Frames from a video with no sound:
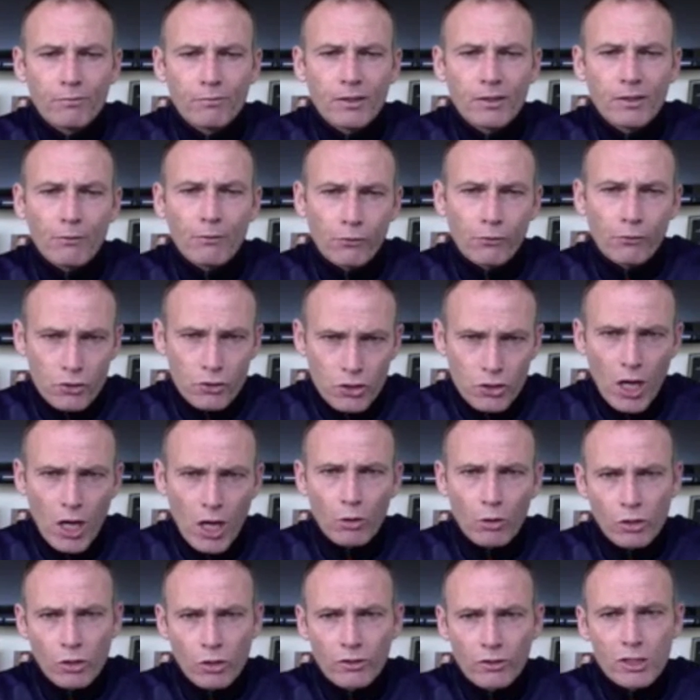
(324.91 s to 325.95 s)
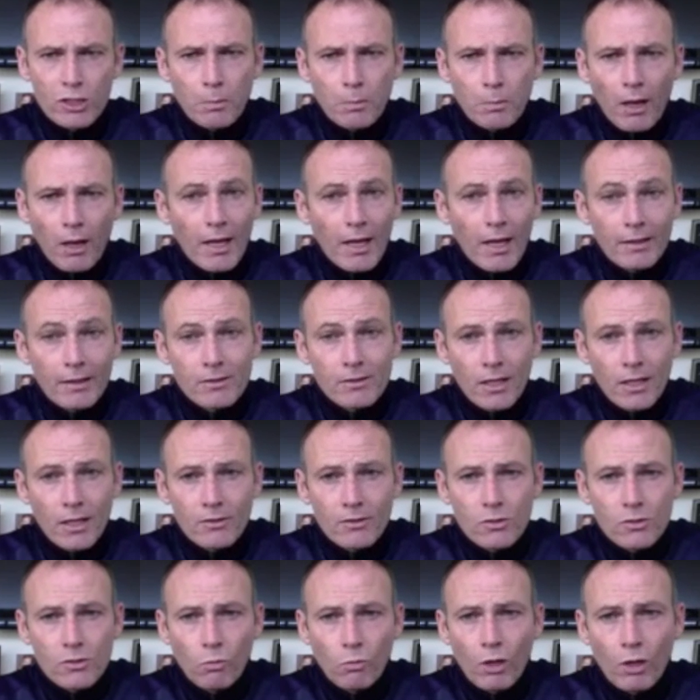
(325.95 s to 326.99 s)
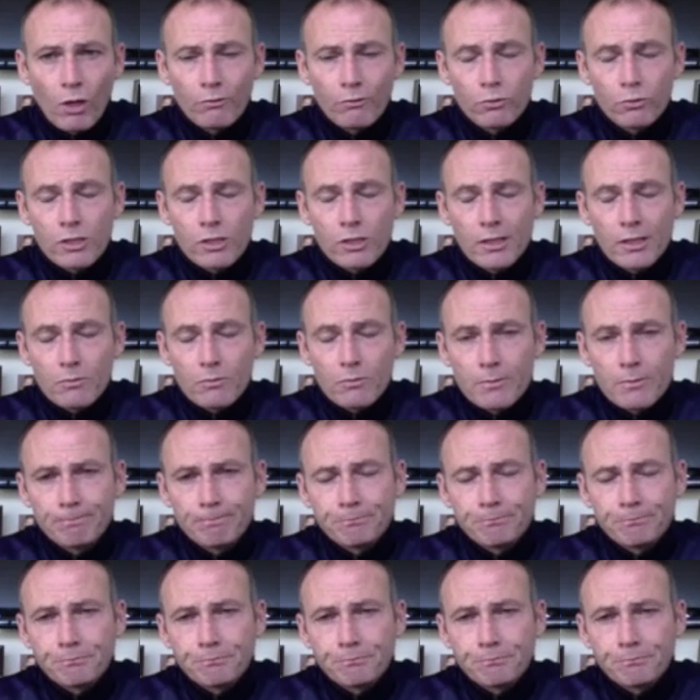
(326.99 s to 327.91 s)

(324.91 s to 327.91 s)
different styles on display and some wonderful teams.